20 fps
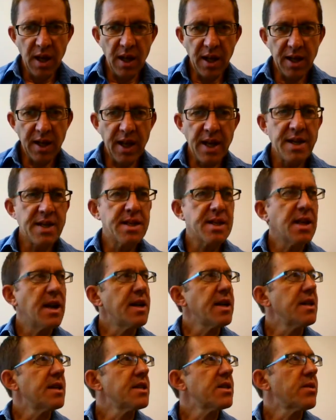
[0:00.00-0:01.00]
Our case
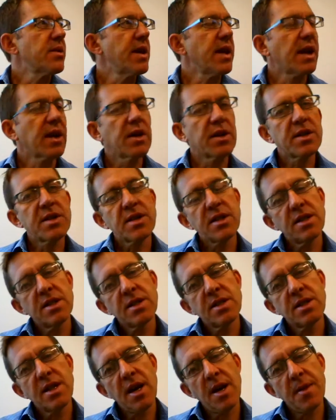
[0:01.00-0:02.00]
study this week looks
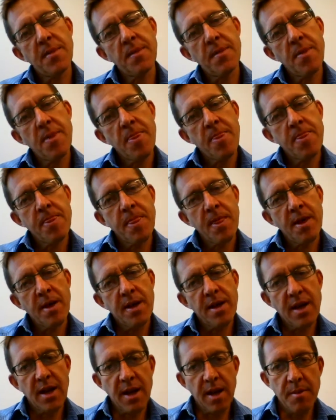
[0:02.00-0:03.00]
at
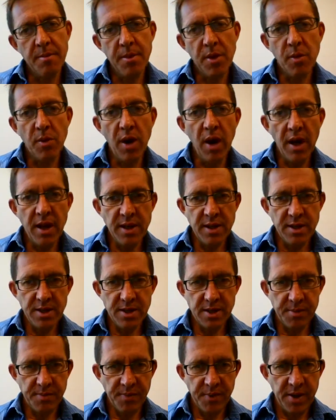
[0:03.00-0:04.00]
Yalumba
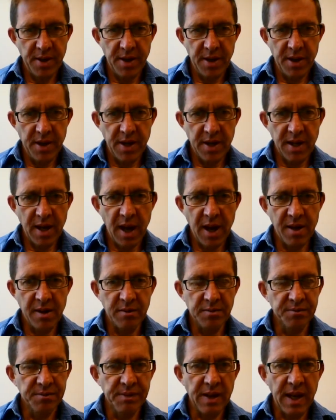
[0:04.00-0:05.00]
Wines,
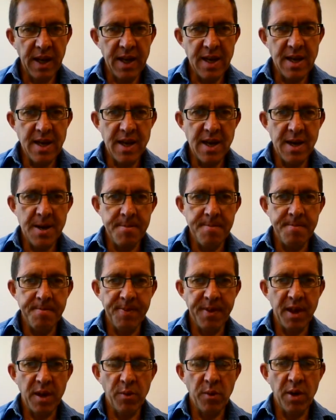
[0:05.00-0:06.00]
again a
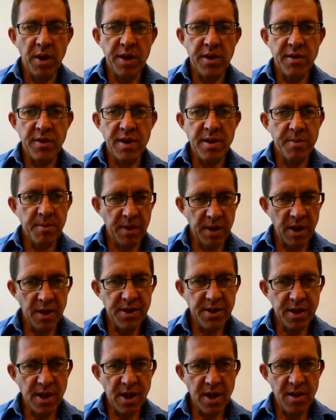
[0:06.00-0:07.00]
winery
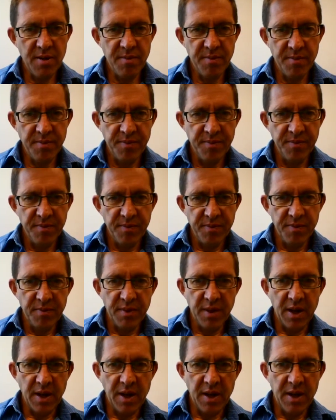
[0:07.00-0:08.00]
close to home,
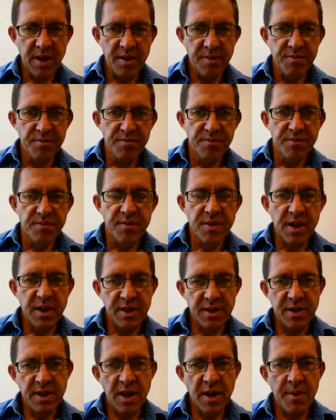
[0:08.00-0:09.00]

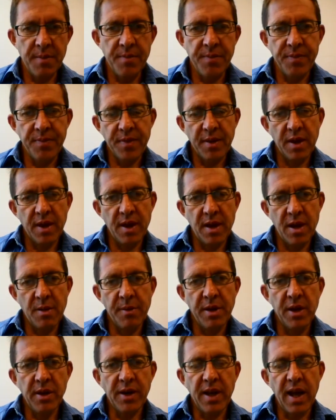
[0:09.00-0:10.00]
and
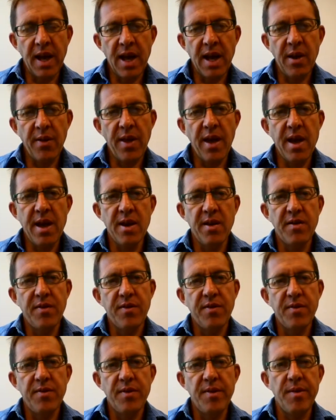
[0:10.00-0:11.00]
we look at how they
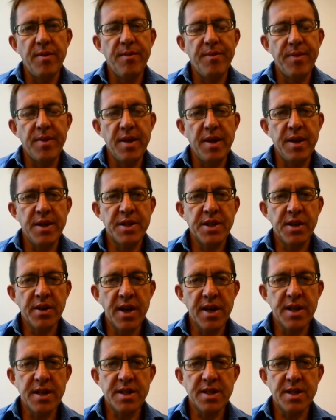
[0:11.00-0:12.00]
have
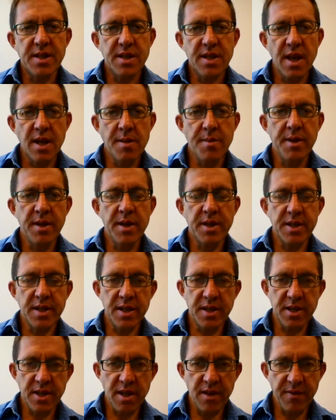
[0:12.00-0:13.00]
integrated sustainability
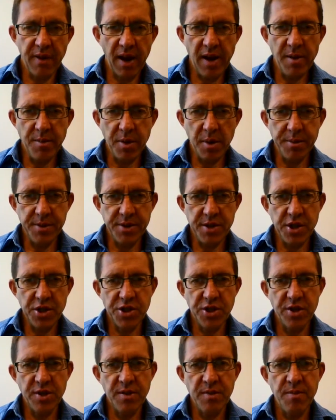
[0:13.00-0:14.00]
into their value
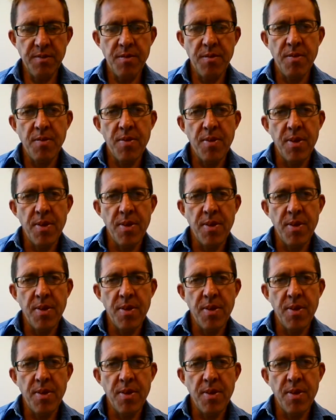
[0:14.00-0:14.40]
proposition,